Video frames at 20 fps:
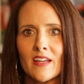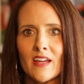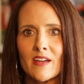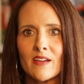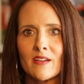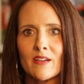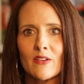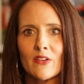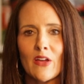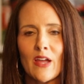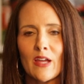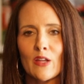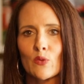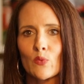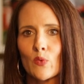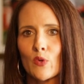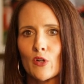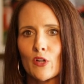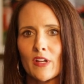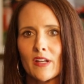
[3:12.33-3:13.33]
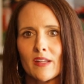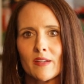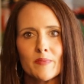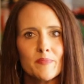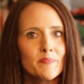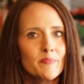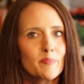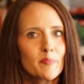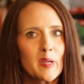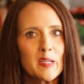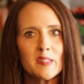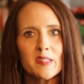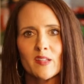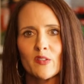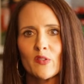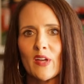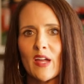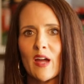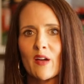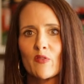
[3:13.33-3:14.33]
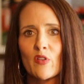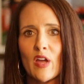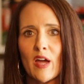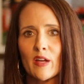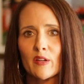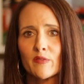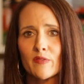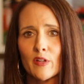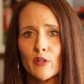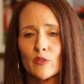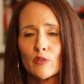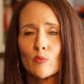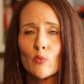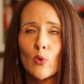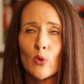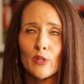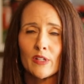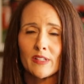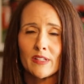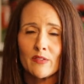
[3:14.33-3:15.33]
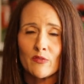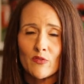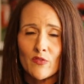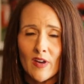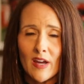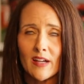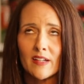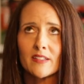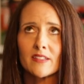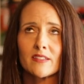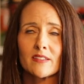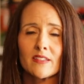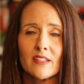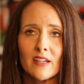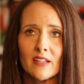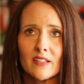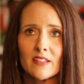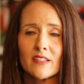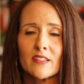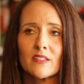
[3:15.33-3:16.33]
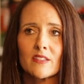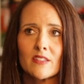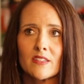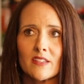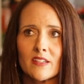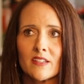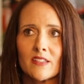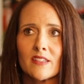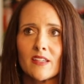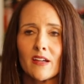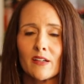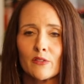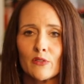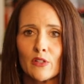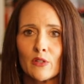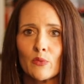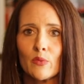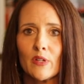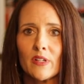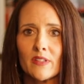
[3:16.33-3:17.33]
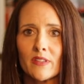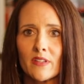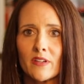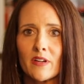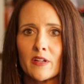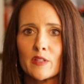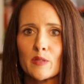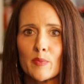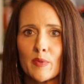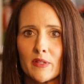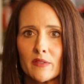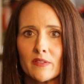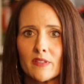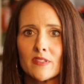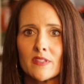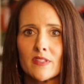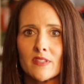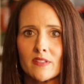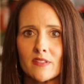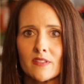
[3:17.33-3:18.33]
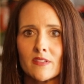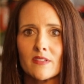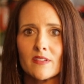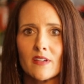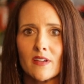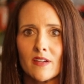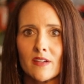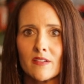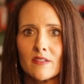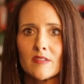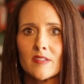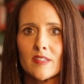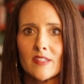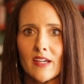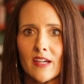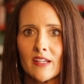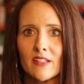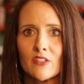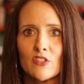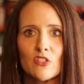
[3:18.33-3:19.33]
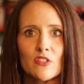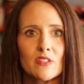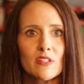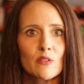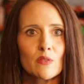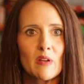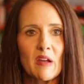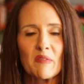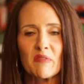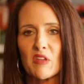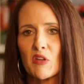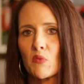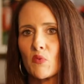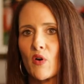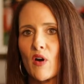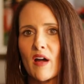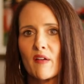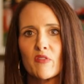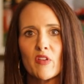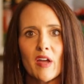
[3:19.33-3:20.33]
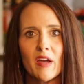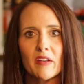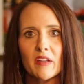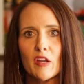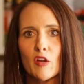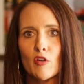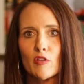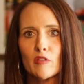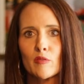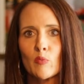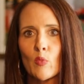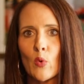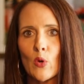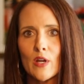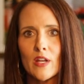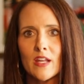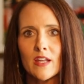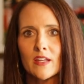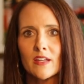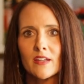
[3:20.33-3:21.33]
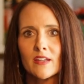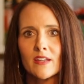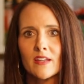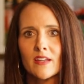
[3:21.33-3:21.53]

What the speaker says: and we're gonna basically have you out of here in the morning. In fact, that is exactly what the hospitalist said. She said, I think we'll have you out of here in the morning.